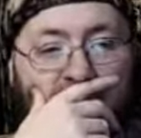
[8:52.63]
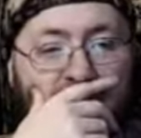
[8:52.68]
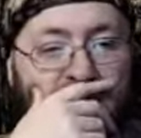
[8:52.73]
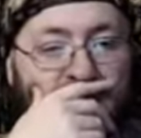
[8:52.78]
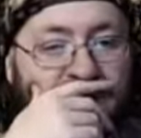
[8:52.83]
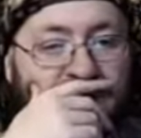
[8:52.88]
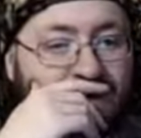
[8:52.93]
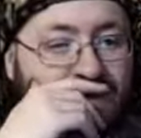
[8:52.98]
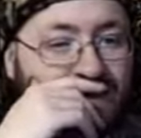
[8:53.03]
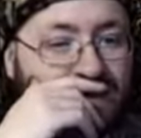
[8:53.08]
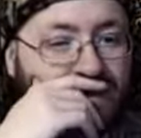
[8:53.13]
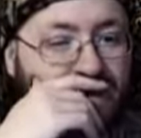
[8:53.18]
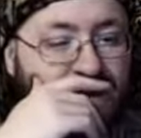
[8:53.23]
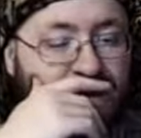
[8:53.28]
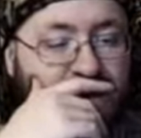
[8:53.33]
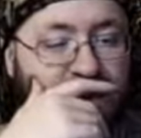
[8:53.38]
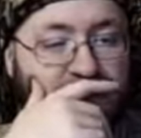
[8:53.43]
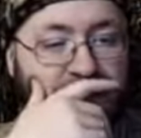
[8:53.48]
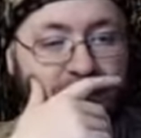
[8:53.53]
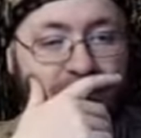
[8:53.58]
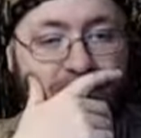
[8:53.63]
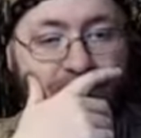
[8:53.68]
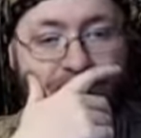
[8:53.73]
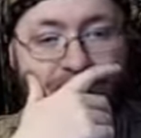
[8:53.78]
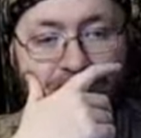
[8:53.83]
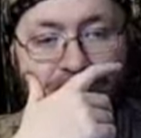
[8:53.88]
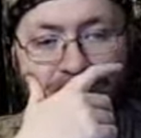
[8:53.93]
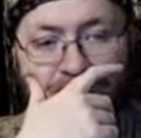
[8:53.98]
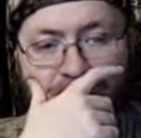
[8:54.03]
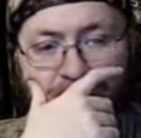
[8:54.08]

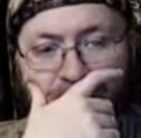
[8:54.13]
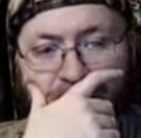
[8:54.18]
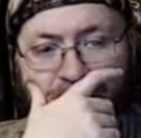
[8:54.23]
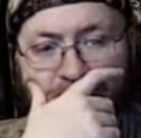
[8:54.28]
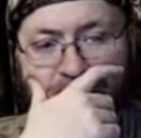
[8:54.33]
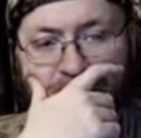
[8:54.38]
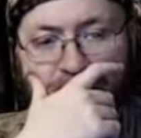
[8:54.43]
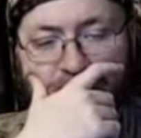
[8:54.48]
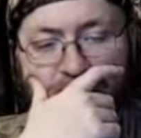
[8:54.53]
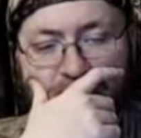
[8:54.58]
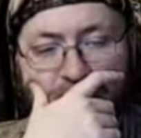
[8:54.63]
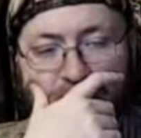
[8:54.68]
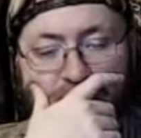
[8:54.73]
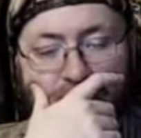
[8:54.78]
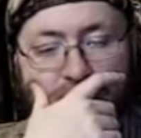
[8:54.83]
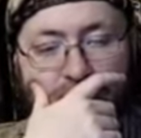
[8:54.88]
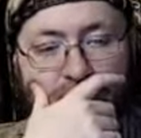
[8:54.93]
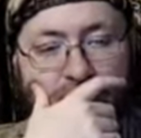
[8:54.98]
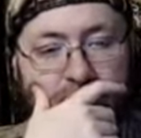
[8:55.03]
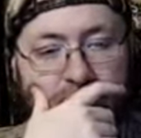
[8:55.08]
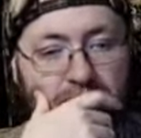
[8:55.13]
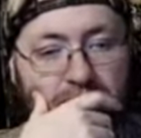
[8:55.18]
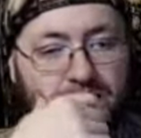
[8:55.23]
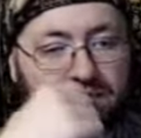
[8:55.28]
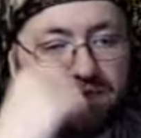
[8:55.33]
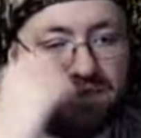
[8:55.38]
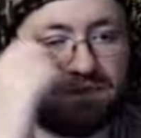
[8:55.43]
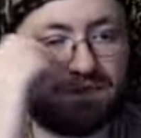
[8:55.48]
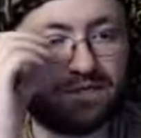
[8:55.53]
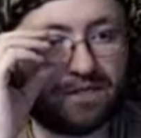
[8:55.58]

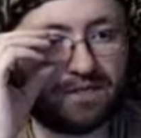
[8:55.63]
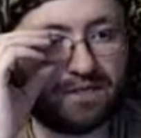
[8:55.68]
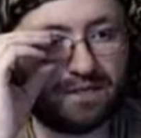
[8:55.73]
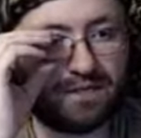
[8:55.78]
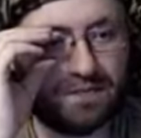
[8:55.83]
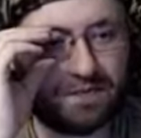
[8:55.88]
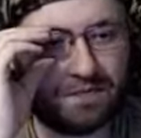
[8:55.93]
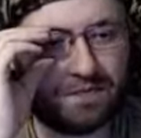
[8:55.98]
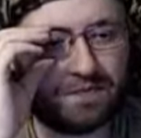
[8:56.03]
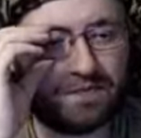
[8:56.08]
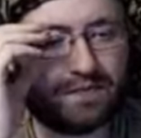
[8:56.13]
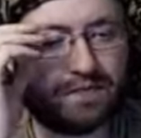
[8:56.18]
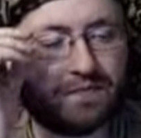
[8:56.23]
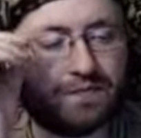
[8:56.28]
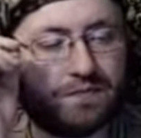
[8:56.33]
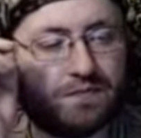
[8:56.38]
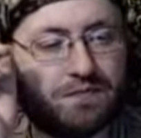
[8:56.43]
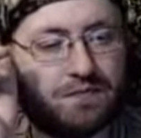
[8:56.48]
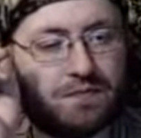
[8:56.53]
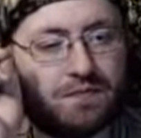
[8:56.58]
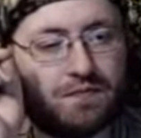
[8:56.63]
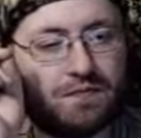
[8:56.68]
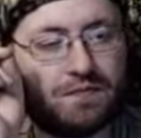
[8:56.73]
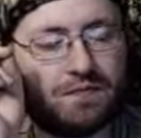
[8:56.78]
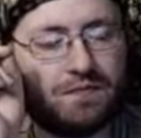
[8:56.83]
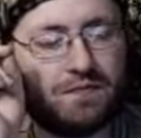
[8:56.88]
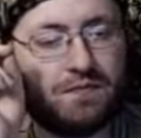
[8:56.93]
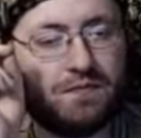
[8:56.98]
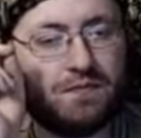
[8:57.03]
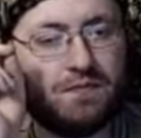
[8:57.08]

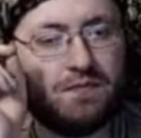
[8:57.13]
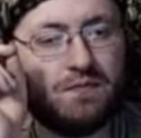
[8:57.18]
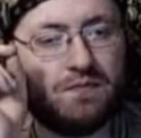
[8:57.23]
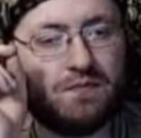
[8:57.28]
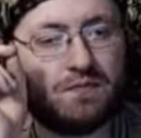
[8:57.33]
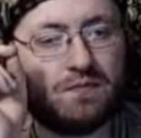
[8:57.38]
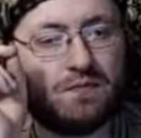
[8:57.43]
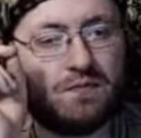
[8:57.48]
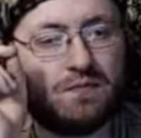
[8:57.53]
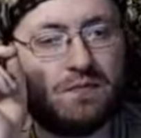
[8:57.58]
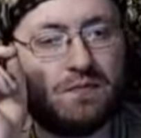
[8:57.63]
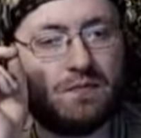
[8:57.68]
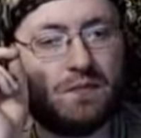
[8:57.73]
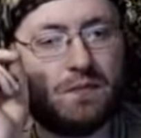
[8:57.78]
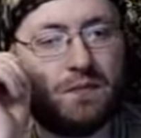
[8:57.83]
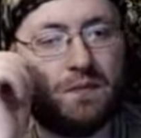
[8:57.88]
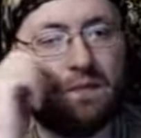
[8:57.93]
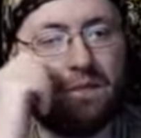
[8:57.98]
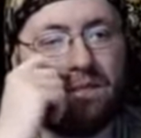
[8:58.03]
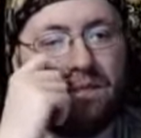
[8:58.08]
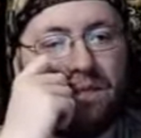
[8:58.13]
No one is speaking in this clip.